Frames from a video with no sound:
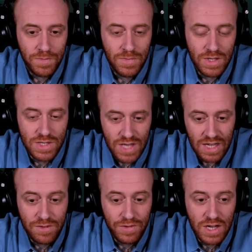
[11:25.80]
the
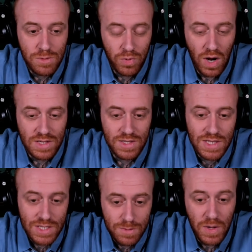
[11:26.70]
sanctification process,
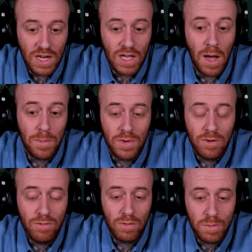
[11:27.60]
the speeding up
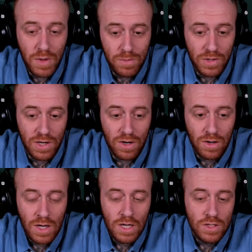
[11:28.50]
from the people
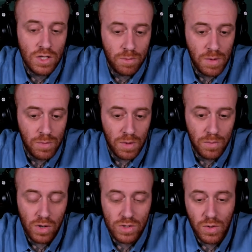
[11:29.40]
here to the people in
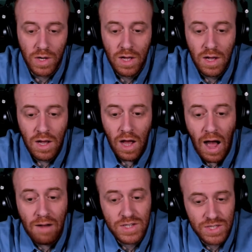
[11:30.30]
purgatory.
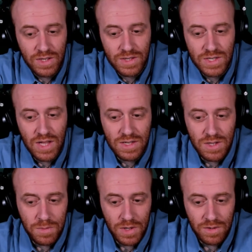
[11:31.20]
Obviously, this is not
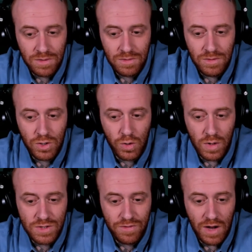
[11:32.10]
something you're
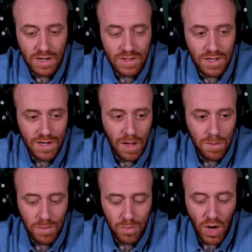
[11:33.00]
going to find in a
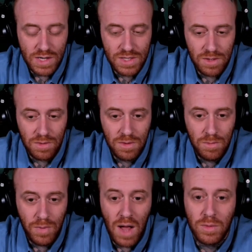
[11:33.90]
Protestant
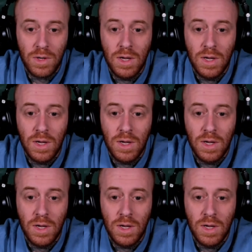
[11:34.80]
Bible,